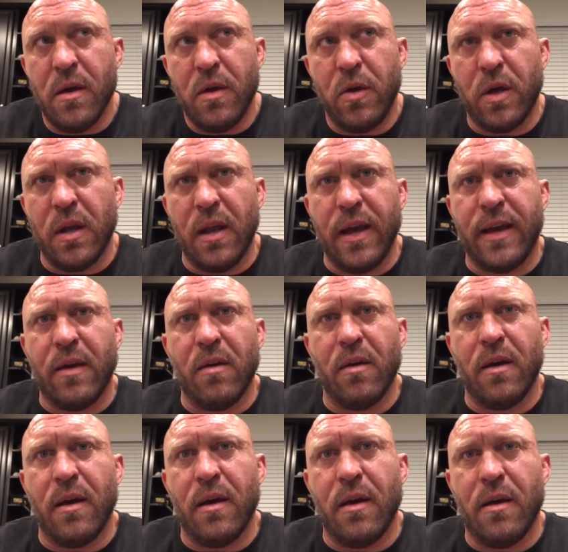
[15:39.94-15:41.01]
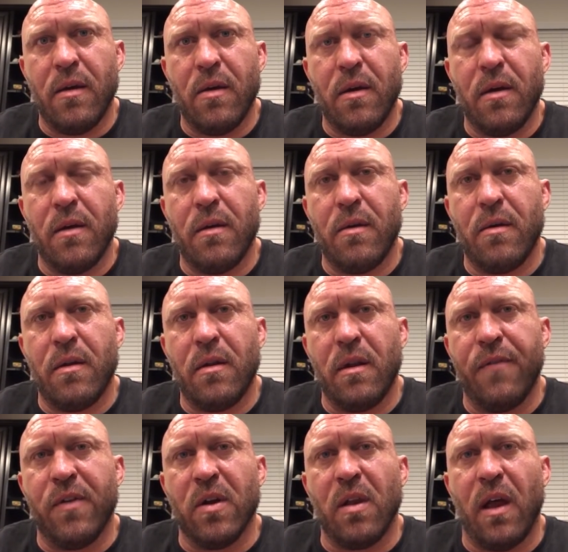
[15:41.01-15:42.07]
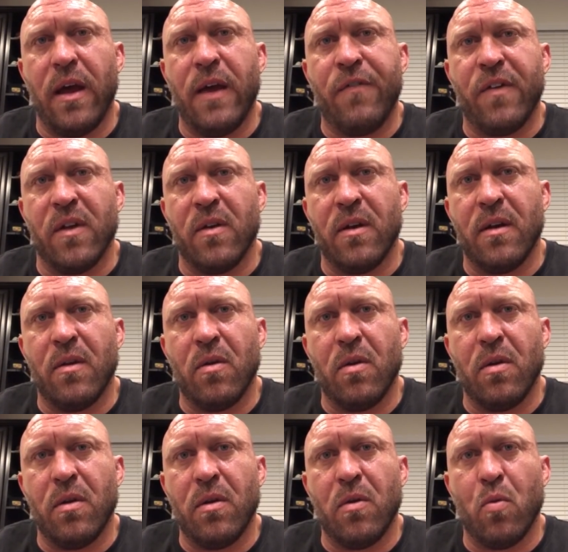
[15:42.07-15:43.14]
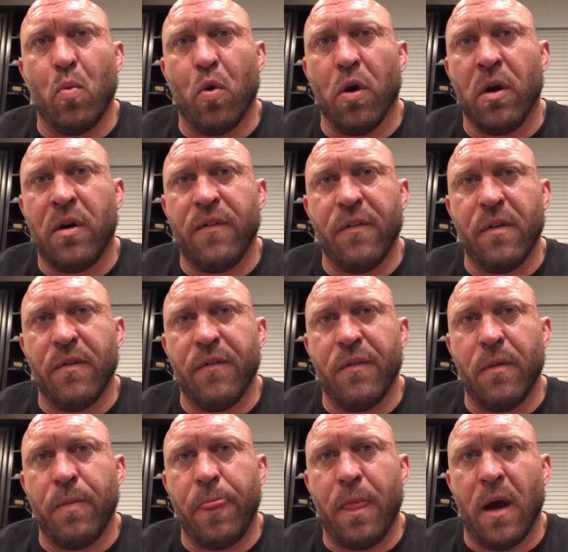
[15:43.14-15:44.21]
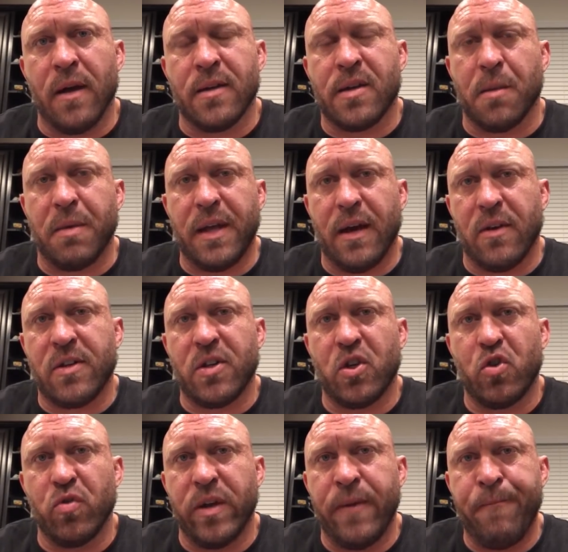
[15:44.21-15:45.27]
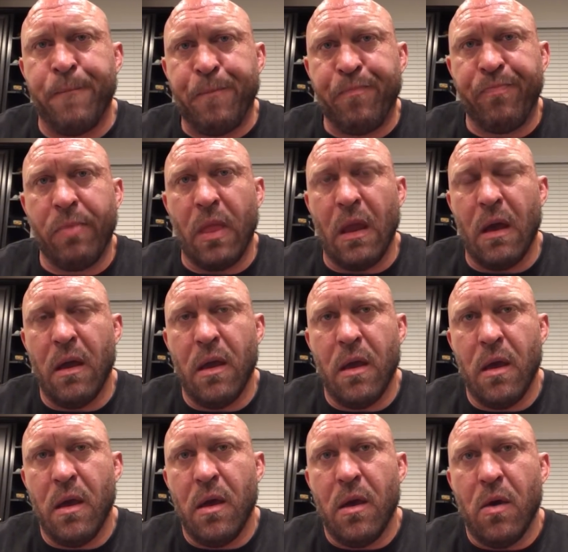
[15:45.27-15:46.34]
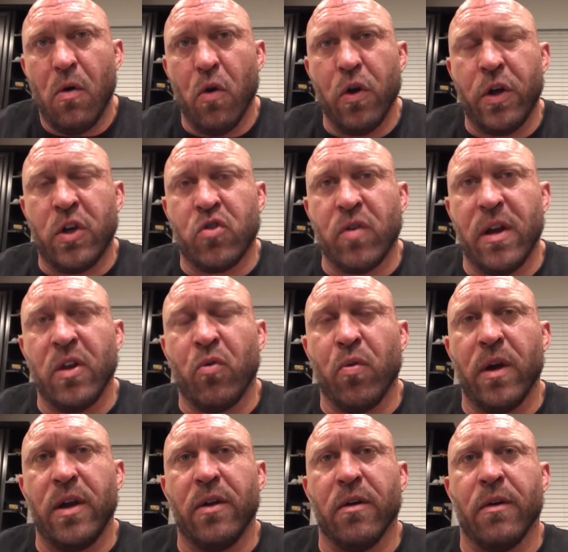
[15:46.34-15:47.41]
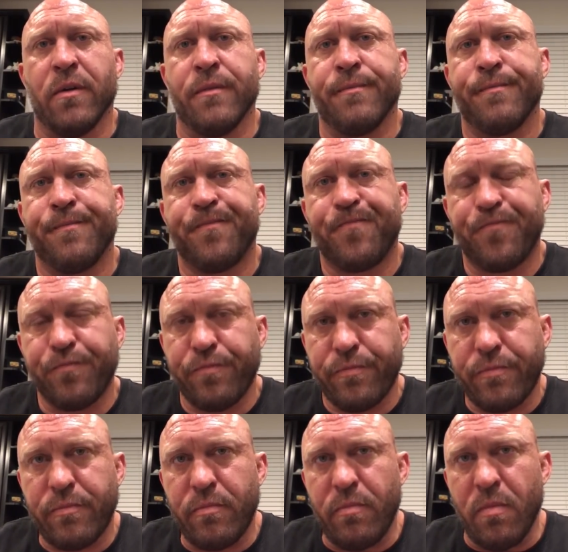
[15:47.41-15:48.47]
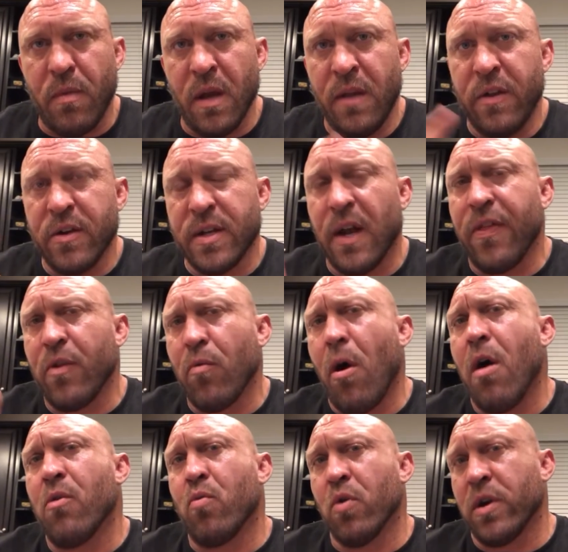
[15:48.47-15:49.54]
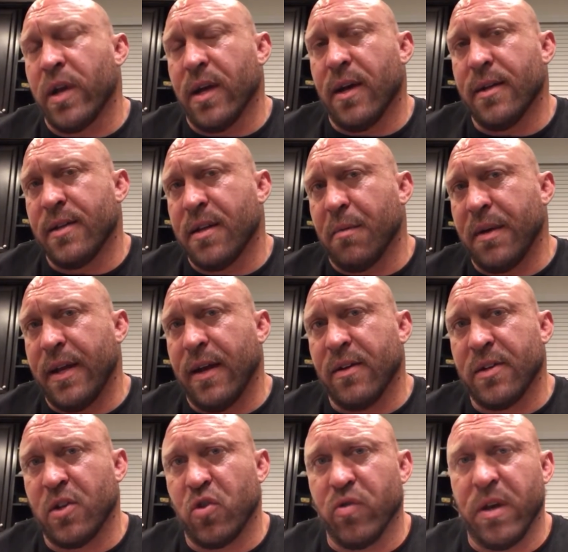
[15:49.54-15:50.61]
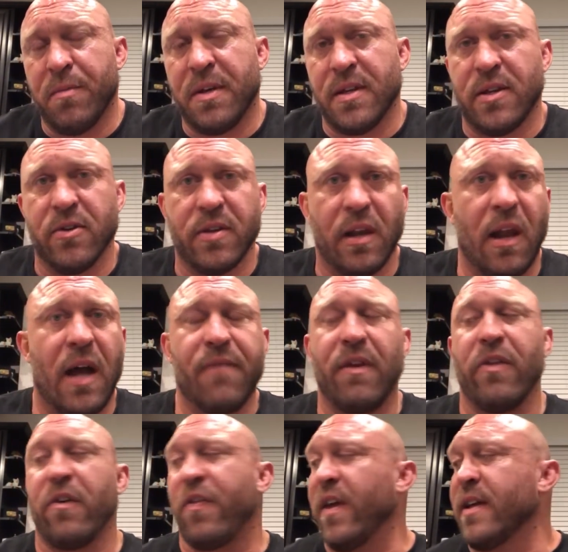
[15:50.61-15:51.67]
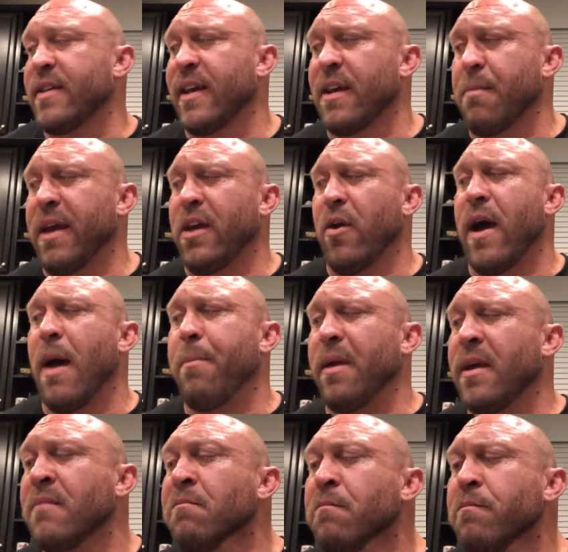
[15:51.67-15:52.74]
you can like live your life and work on somebody else's dream, or you can try to create your own. And there's nothing wrong working on somebody else's dream, because there's a lot of other things that can make you happy